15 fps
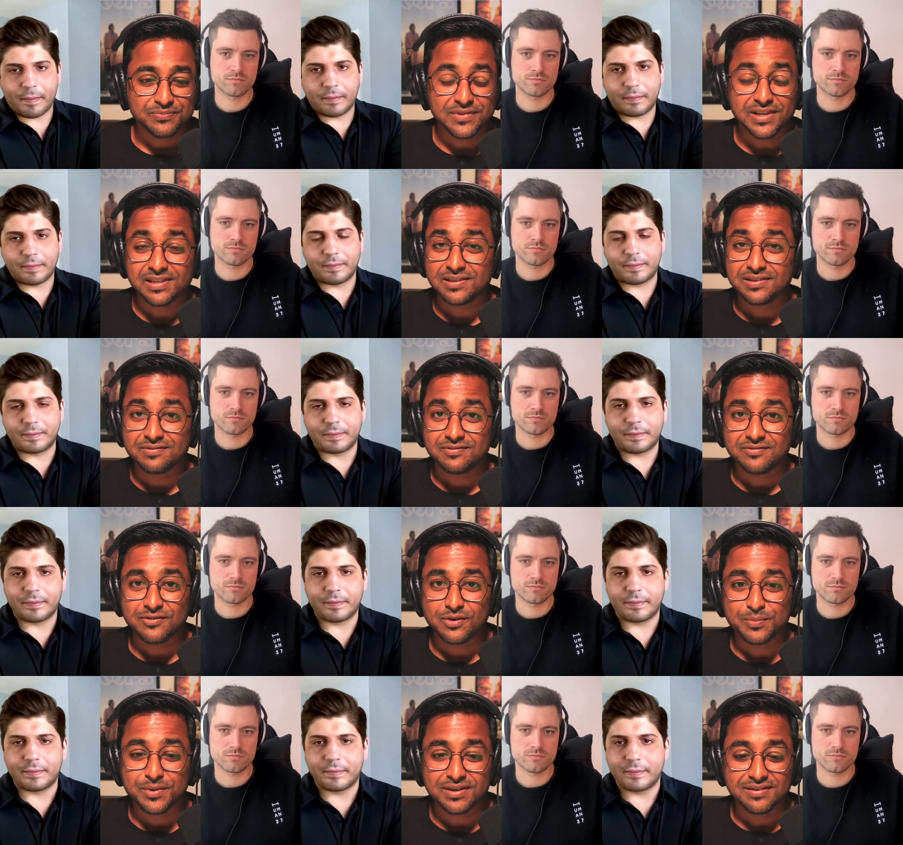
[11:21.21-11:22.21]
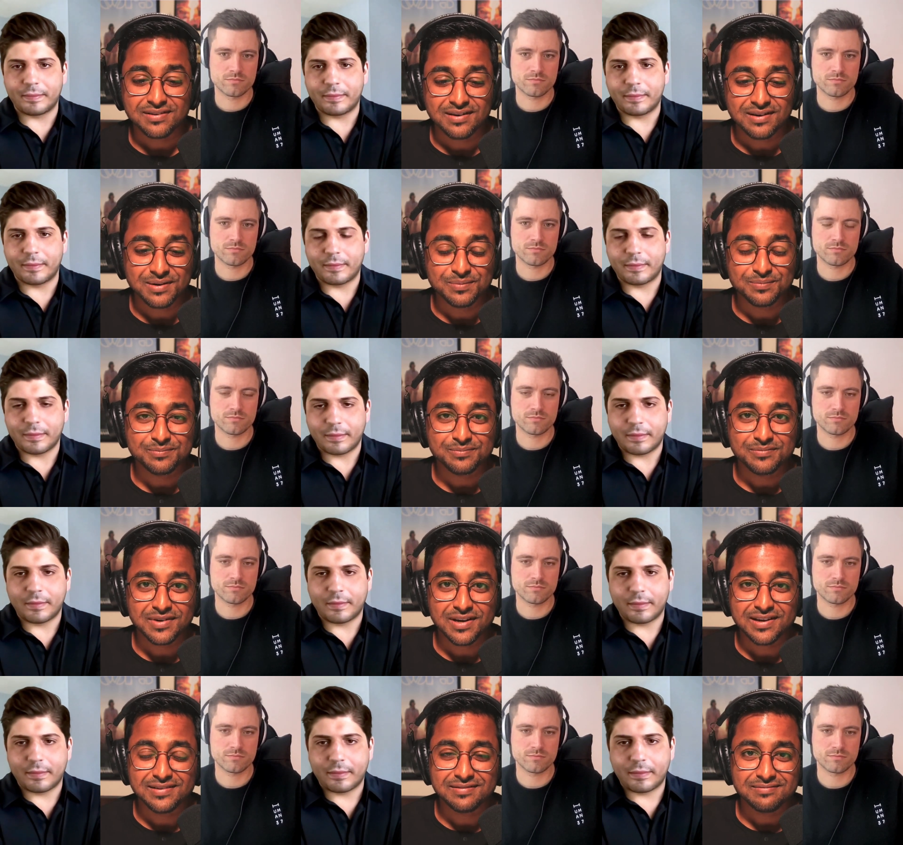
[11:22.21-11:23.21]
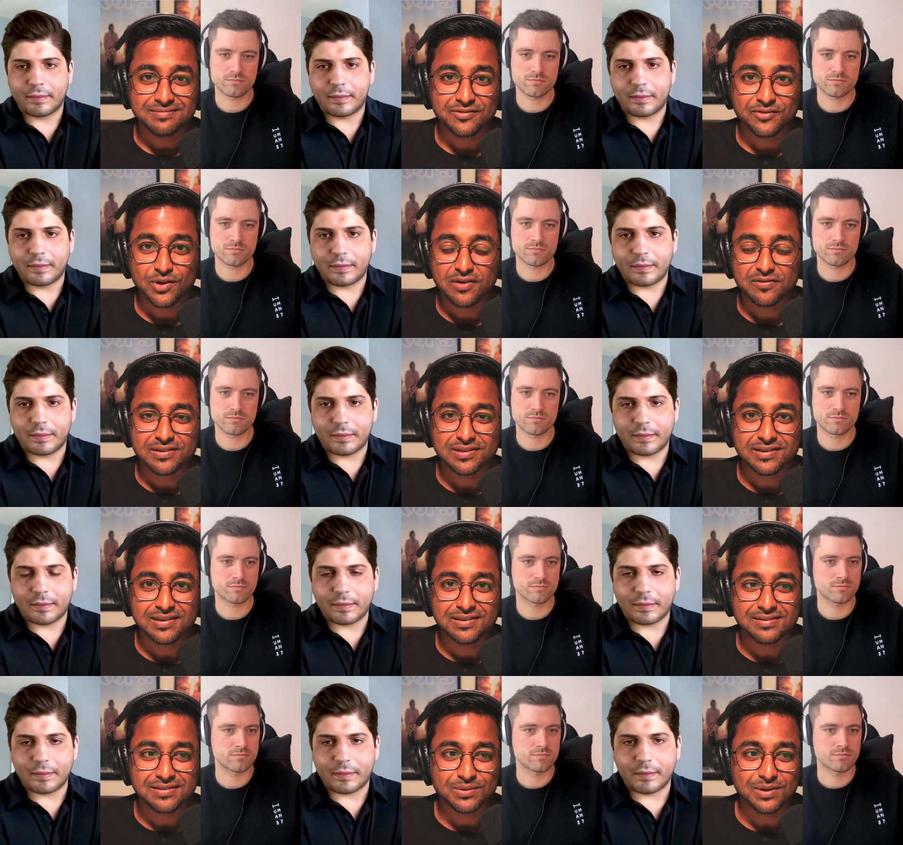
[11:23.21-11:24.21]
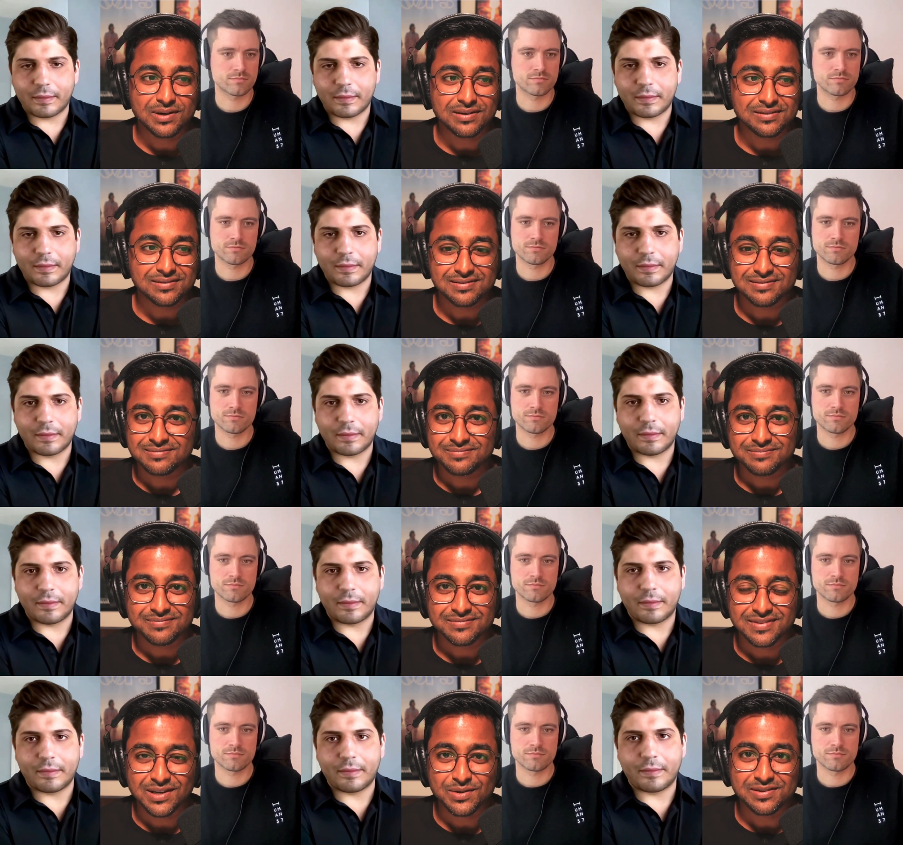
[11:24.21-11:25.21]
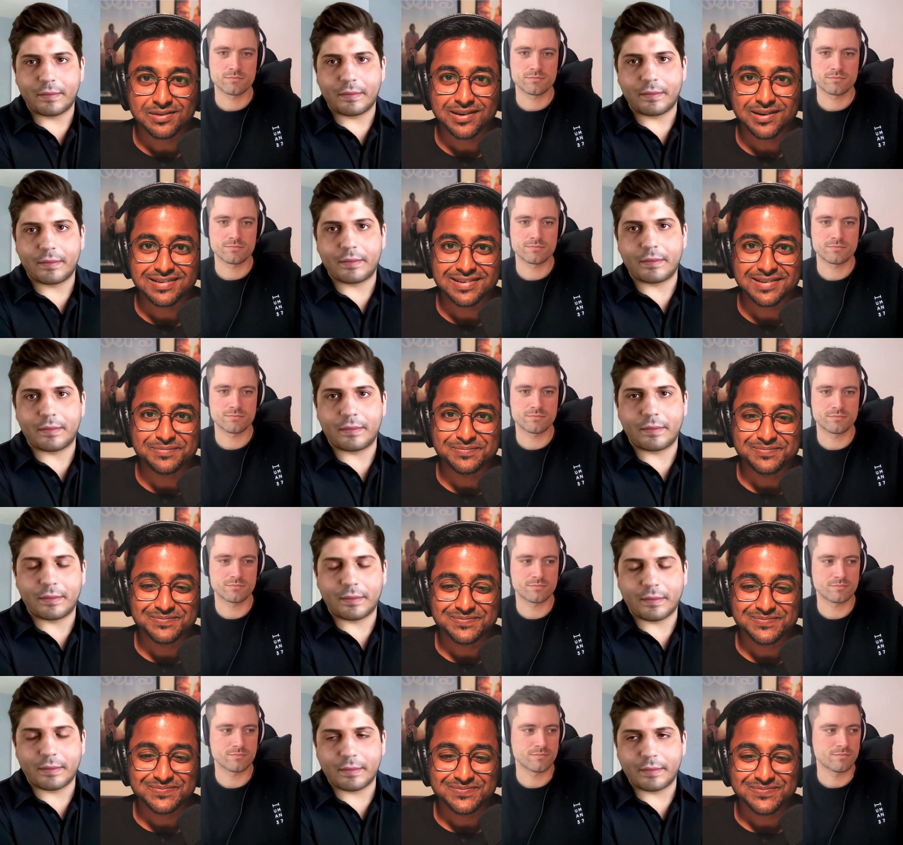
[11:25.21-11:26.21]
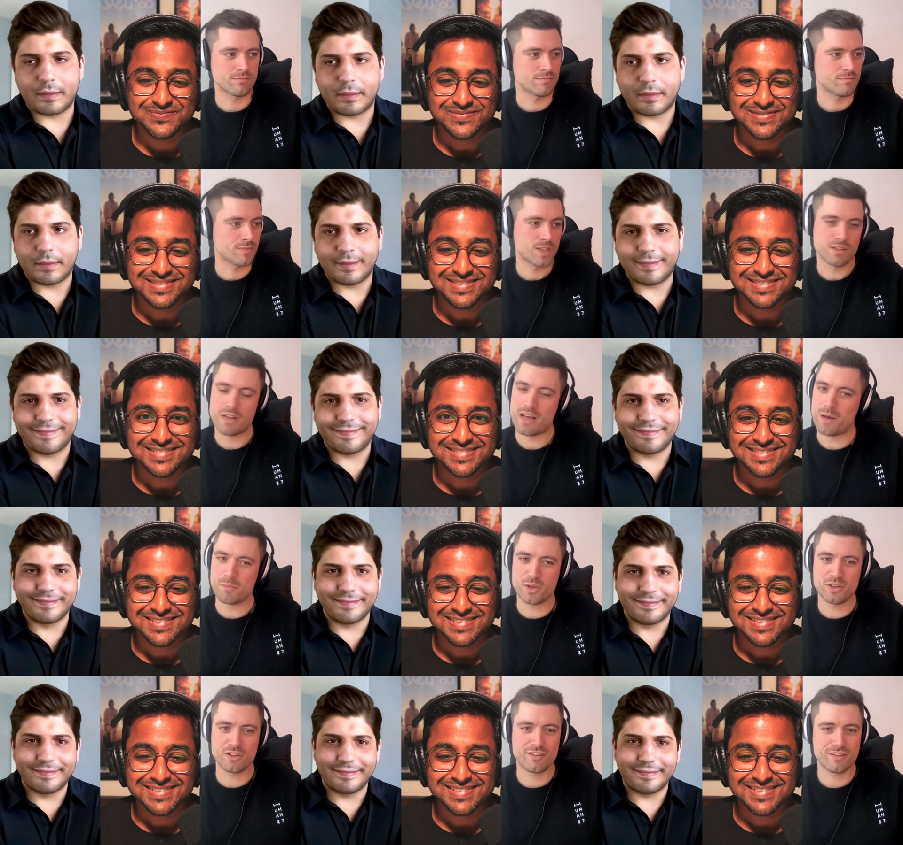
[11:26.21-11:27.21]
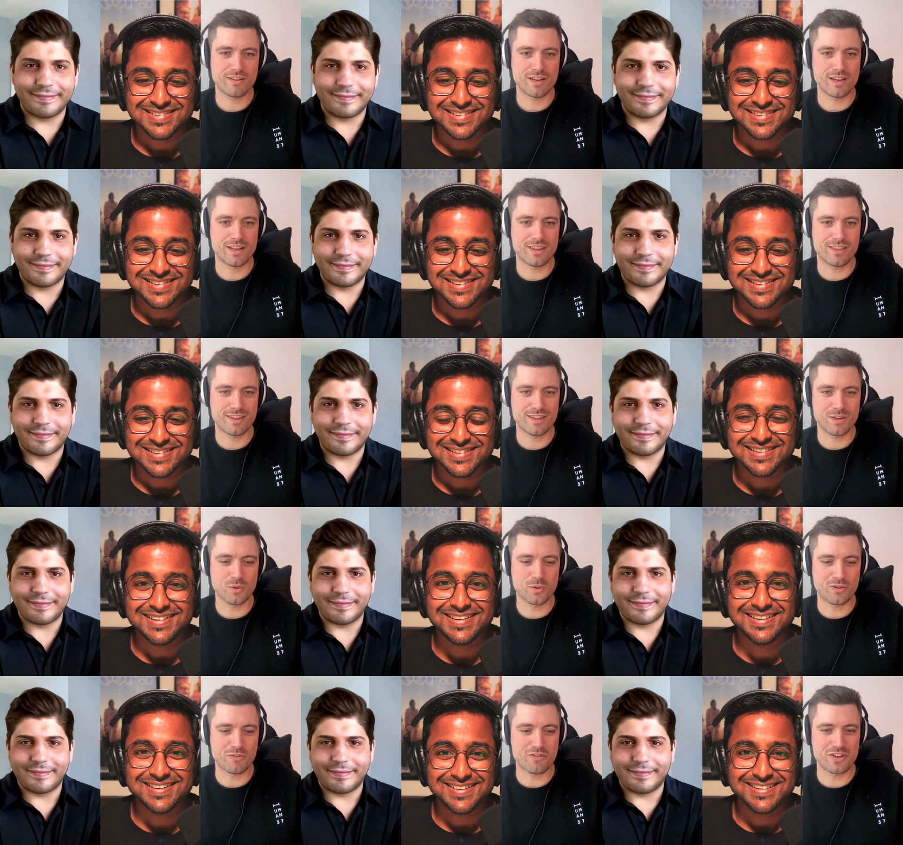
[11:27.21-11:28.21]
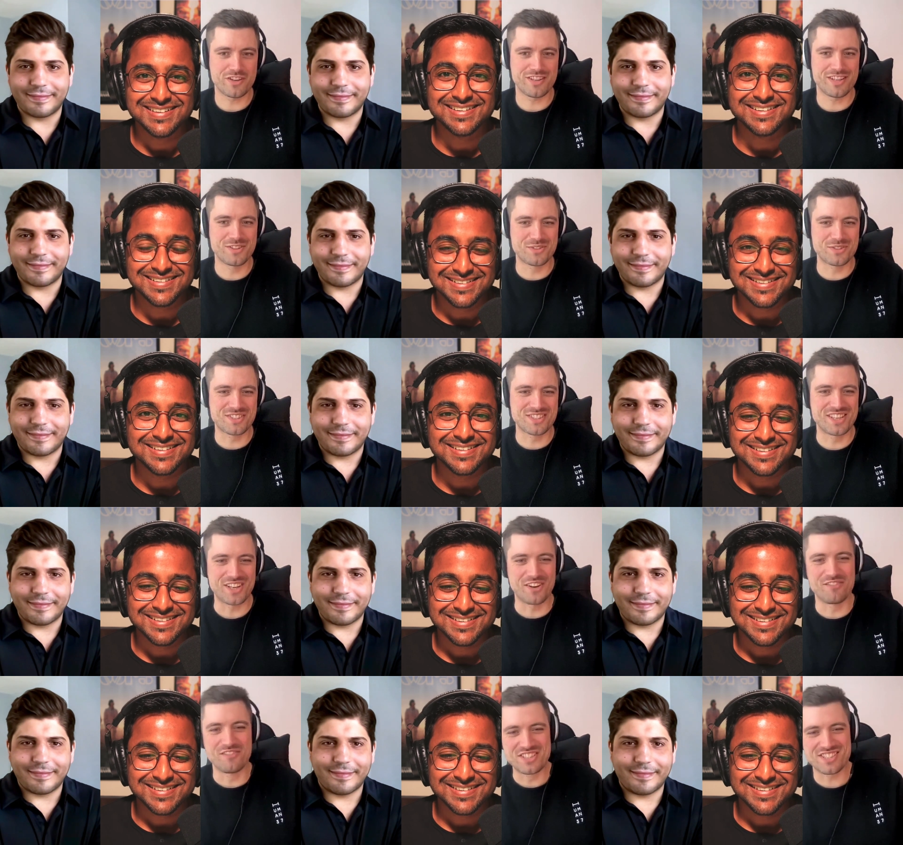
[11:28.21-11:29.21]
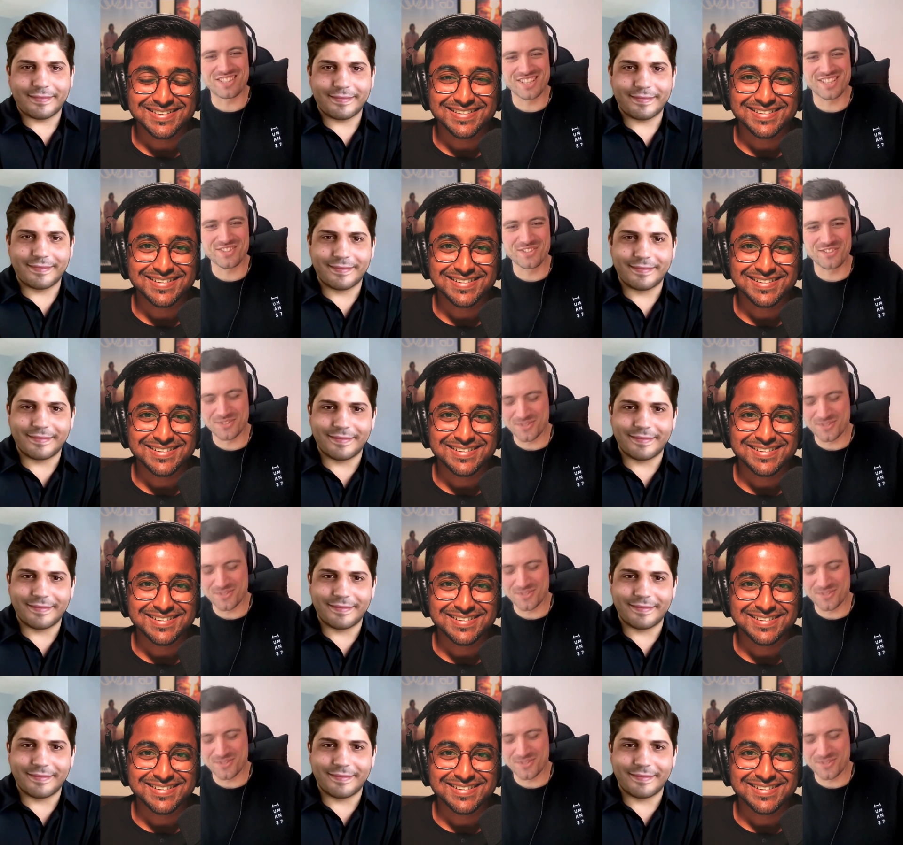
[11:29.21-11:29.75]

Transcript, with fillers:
Speaker 1: that's it for me. Um, Glenn, if you have anything else to ask, now's the right time.
Speaker 2: I'm good. I think it was a very interesting conversation